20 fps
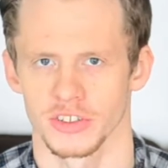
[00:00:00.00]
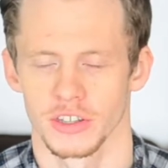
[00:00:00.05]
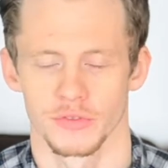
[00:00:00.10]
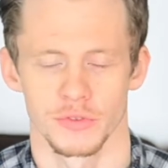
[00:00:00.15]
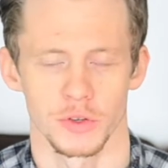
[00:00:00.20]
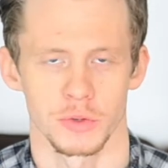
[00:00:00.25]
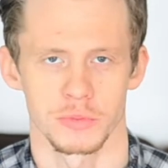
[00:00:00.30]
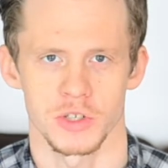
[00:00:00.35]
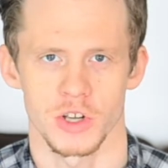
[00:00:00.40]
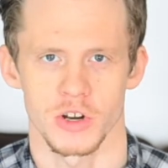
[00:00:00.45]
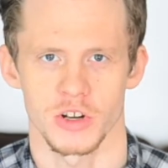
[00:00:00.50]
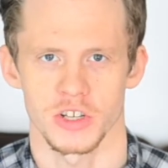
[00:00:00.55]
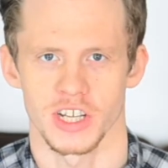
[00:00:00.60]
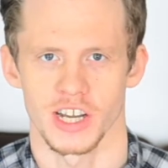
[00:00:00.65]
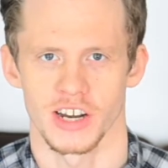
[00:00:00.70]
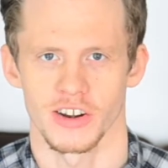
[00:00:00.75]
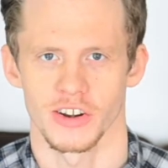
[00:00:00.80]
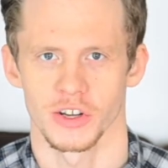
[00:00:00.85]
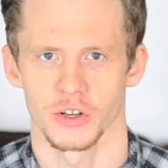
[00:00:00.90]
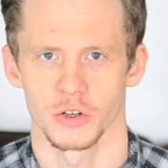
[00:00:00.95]
The film stars
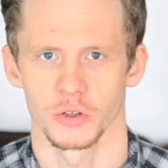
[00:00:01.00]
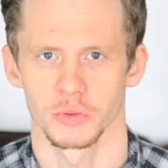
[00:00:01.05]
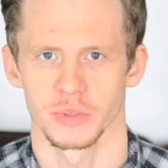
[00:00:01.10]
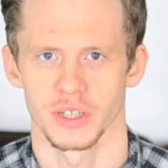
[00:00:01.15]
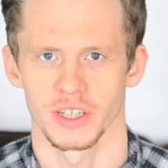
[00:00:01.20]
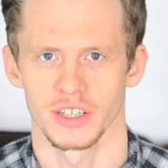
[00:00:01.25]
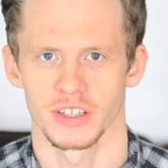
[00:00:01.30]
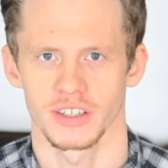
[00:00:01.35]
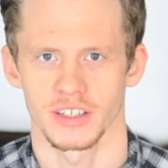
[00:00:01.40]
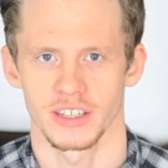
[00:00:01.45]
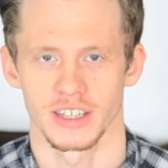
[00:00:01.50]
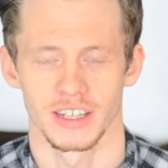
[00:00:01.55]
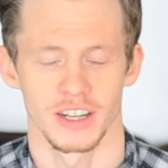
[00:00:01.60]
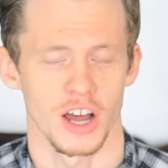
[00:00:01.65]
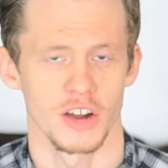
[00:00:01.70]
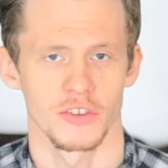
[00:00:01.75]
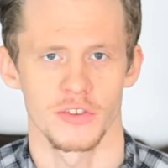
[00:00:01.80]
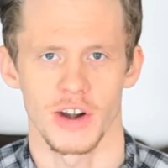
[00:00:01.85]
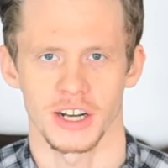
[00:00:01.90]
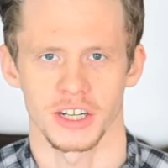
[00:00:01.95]
Gary Oldman in
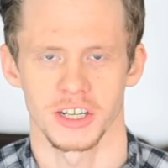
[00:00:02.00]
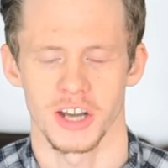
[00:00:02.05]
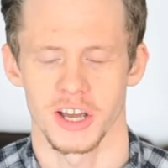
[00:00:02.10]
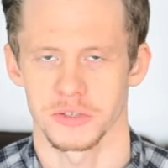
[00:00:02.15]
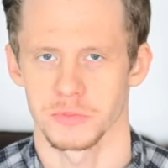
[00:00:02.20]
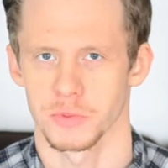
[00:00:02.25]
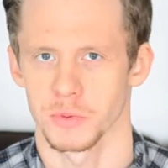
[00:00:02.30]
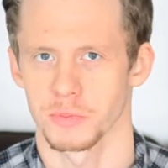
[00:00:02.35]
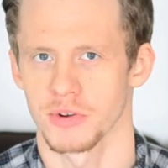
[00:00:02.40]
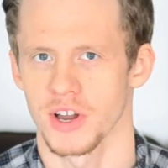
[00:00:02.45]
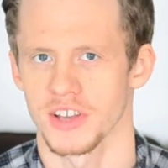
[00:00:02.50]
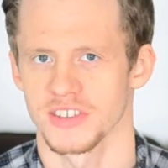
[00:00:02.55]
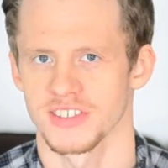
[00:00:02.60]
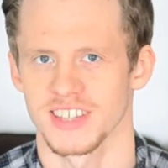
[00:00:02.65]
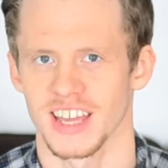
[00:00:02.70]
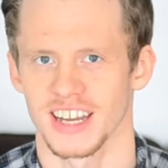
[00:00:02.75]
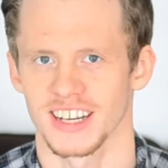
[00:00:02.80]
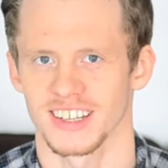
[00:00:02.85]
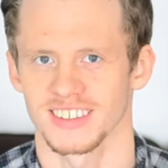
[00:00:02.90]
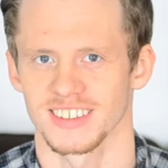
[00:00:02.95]
unrecognizable
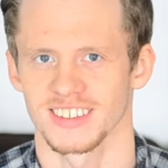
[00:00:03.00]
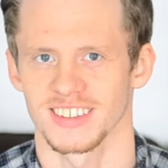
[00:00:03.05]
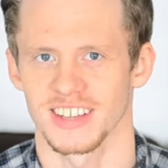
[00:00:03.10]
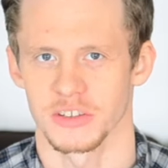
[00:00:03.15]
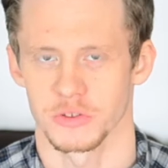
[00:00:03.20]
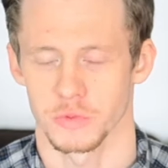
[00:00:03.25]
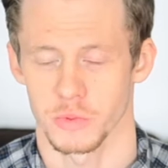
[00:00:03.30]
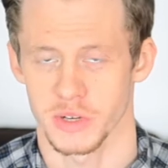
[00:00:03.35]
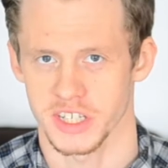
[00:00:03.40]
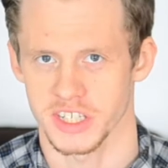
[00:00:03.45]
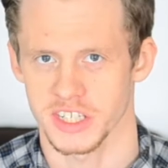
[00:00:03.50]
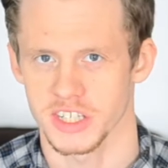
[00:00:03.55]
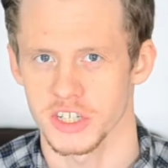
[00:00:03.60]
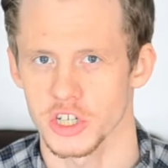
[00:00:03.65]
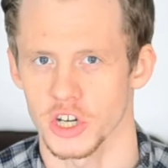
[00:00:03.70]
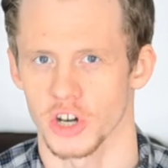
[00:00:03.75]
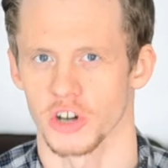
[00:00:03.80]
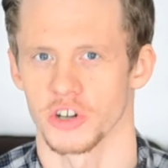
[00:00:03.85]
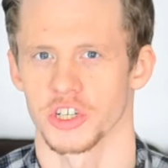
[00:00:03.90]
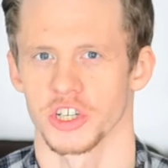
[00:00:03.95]
prosthetics as Winston
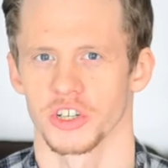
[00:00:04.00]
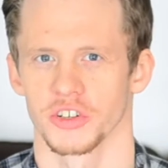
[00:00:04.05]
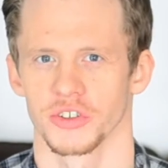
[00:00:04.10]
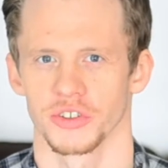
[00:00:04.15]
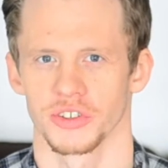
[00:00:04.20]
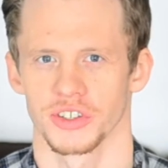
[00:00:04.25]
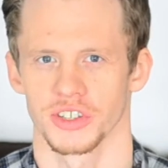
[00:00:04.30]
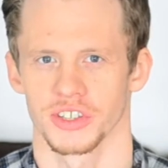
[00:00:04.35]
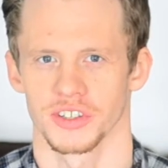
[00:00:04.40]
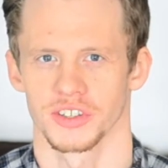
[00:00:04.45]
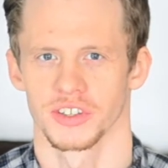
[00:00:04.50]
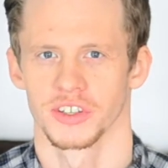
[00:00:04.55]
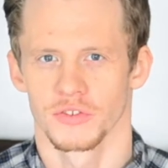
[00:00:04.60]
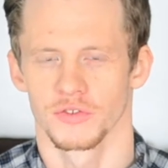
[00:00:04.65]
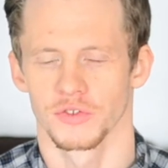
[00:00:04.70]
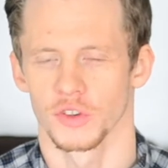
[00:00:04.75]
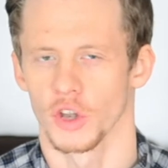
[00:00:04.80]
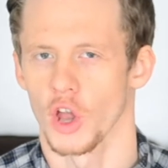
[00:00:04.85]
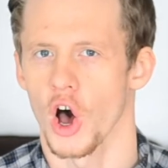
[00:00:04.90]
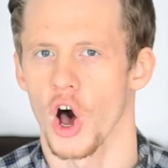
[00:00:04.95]
Churchill, the
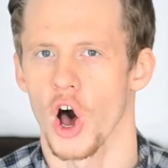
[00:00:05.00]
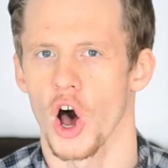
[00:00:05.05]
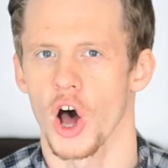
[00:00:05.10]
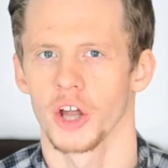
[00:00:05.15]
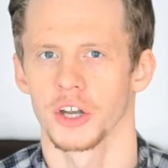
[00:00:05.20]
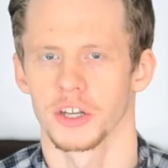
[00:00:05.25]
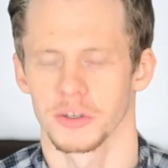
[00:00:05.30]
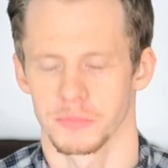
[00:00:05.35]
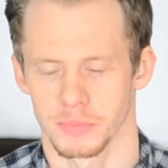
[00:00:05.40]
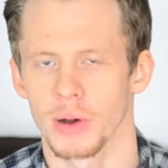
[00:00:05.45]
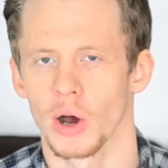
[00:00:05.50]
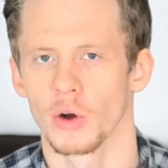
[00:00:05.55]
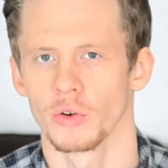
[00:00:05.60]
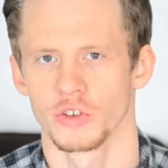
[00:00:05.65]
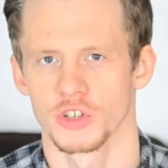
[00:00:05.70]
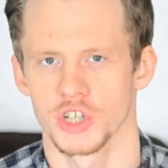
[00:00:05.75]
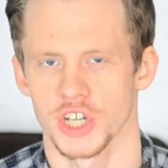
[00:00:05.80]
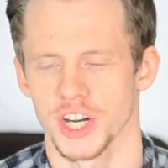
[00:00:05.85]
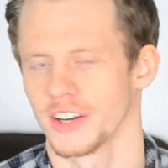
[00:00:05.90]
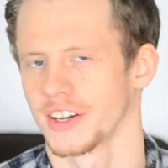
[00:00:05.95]
flawed and
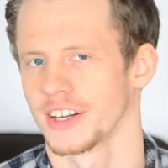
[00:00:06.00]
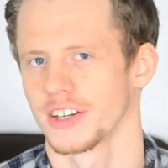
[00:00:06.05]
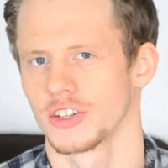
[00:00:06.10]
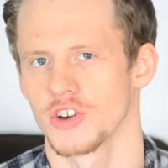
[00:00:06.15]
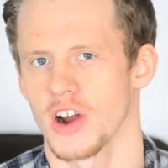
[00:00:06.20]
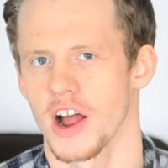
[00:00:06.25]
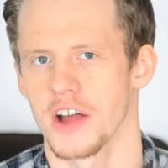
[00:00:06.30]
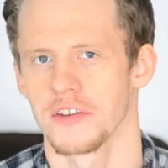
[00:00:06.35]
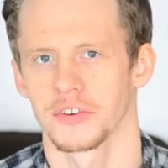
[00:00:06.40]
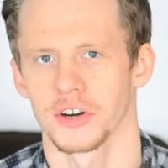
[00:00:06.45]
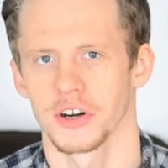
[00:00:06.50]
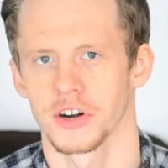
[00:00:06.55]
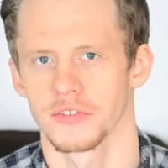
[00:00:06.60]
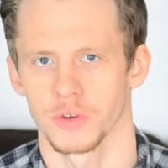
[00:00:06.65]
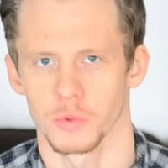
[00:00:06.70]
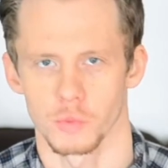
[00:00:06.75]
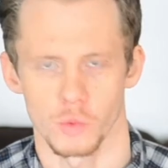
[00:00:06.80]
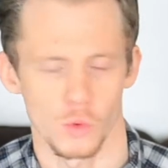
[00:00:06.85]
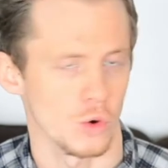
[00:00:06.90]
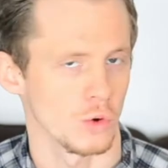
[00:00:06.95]
potent chariot driver of a
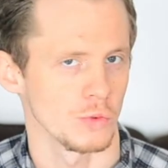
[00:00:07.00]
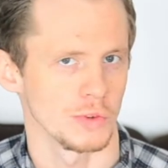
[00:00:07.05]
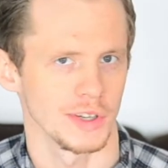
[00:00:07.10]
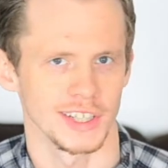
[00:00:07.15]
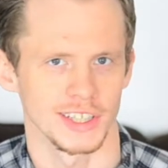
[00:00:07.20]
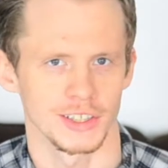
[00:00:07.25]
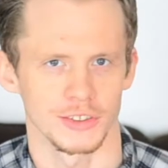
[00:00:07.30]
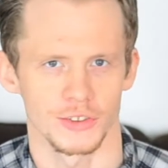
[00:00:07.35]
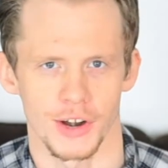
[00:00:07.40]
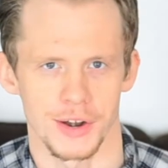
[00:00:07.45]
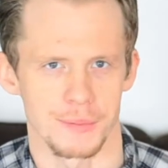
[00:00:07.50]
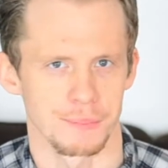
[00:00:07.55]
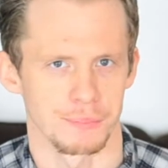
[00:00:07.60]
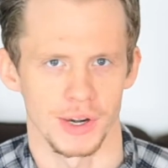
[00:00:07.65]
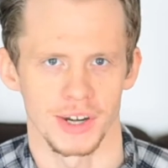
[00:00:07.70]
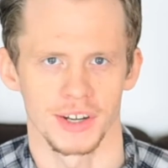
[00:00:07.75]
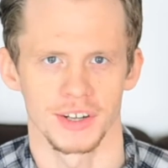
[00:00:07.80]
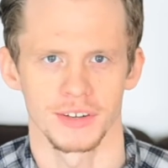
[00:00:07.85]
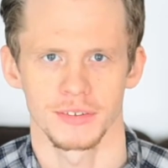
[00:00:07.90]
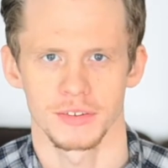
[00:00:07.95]
war-ridden Great
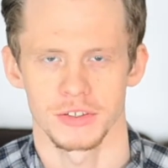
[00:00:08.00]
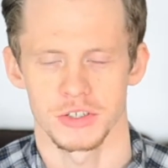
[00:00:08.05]
Britain.